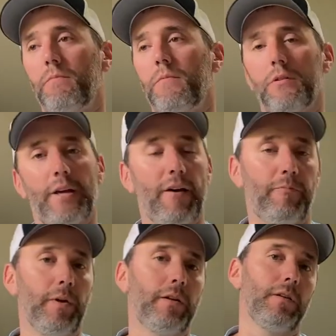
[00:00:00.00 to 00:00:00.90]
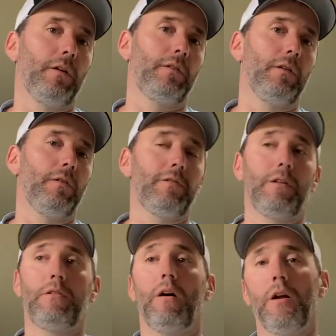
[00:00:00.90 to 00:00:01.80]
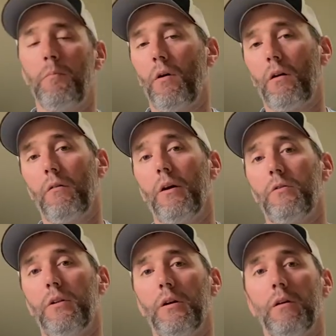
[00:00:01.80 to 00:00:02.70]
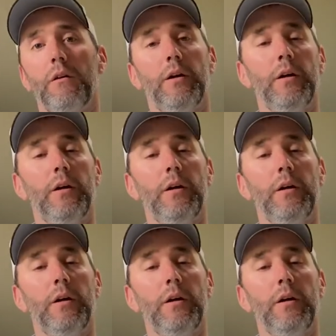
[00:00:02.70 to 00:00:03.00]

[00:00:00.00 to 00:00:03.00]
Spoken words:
There's half beaks out there. There's a ton of bunker out there.